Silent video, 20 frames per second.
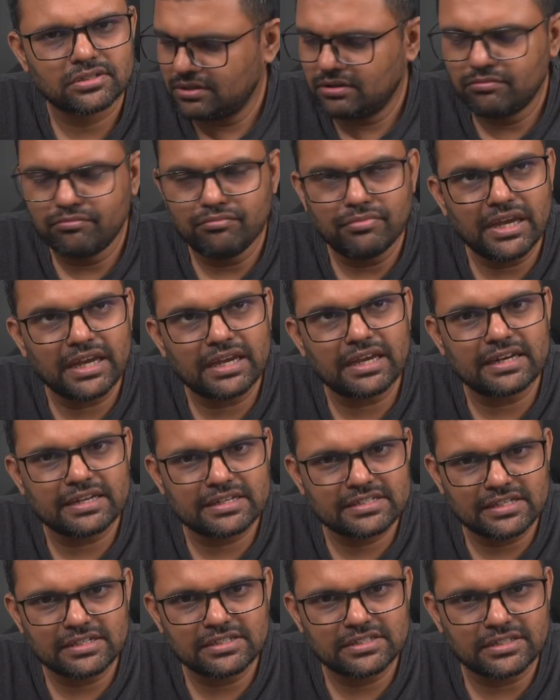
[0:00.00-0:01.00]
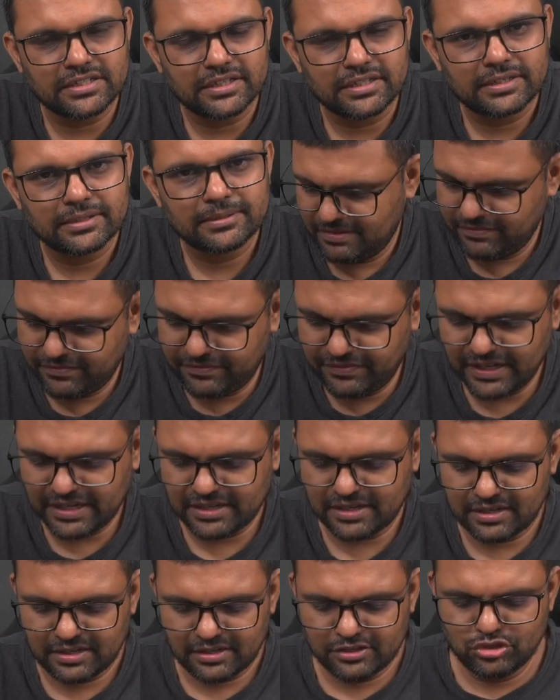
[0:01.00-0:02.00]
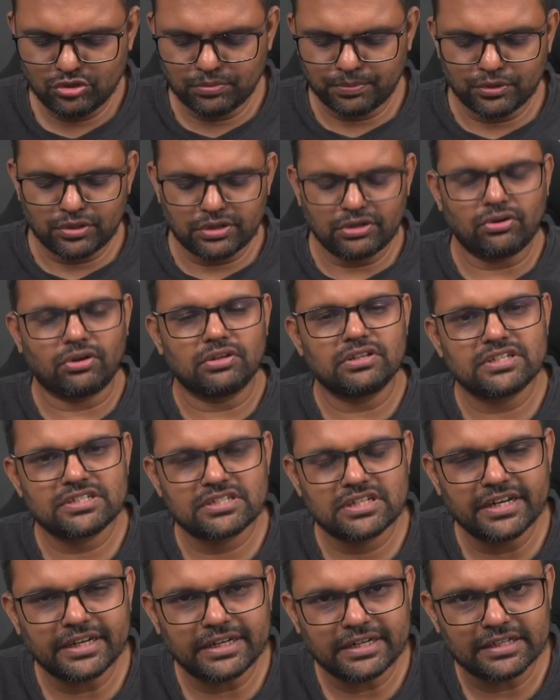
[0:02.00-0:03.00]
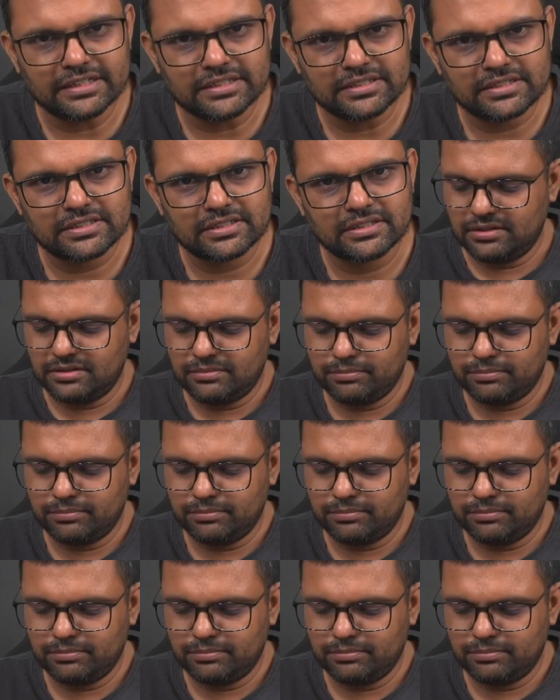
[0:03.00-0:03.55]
Make an Excel sheet where you put in all these details.